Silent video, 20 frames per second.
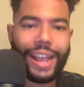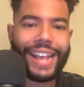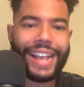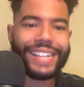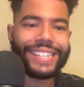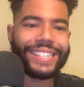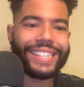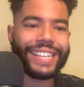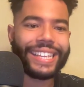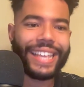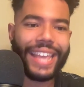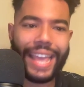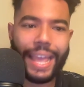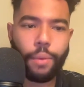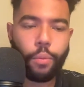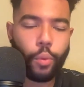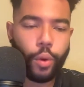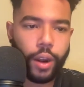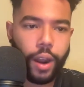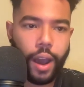as the
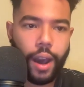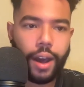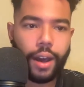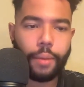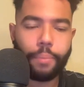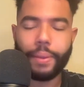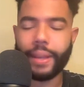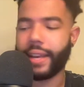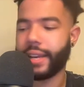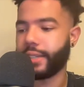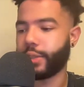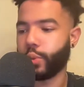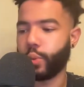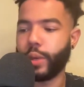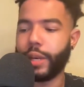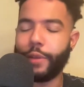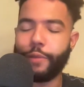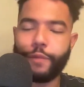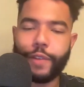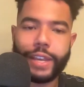game went on because when
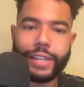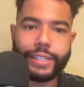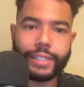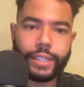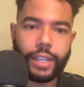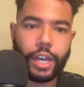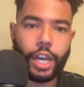he faced